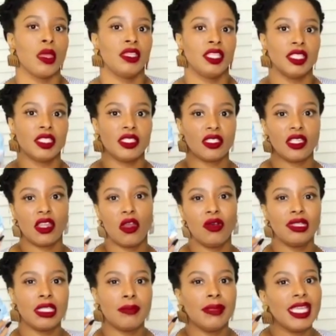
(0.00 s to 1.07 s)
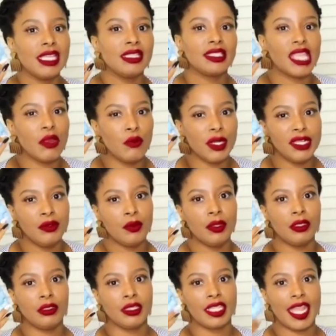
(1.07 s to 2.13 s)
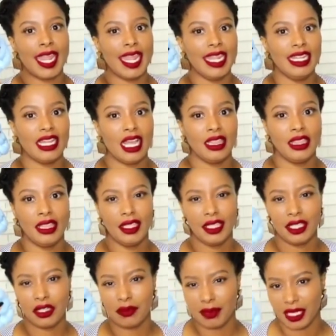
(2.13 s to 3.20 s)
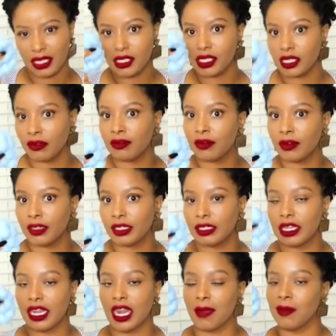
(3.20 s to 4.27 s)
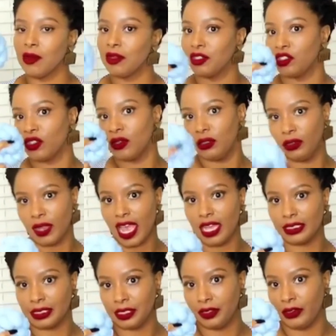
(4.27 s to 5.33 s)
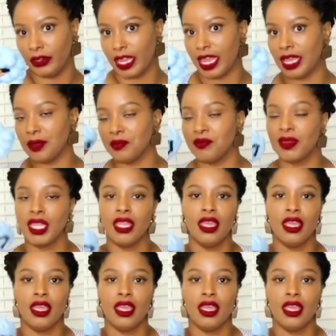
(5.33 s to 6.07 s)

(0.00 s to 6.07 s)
This is the only piece that we will lay a little bit different, and I'm going to show you how to do that.